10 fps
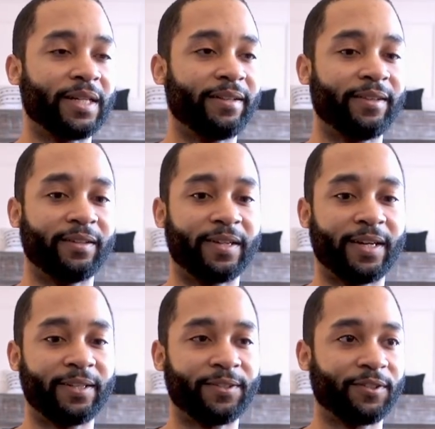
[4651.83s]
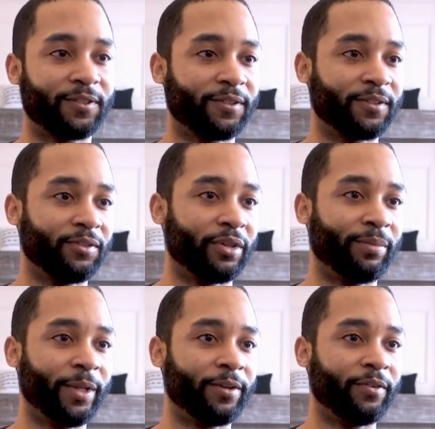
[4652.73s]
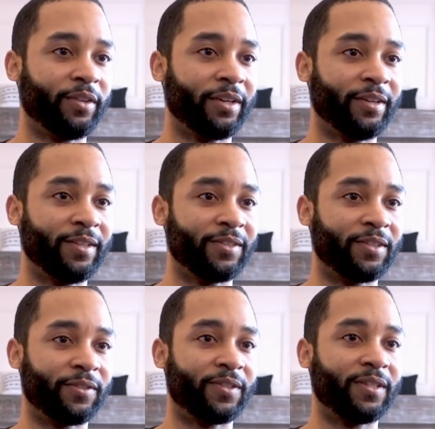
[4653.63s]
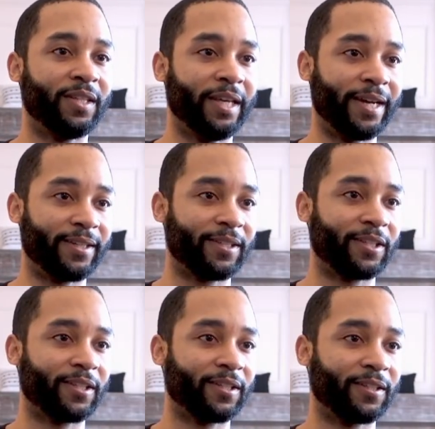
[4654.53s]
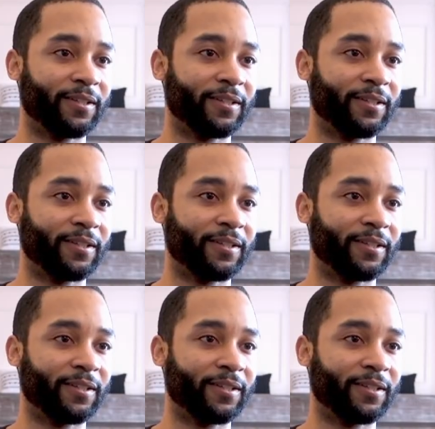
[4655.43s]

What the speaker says: I think not. Do I plan on sharing these notes? Yes.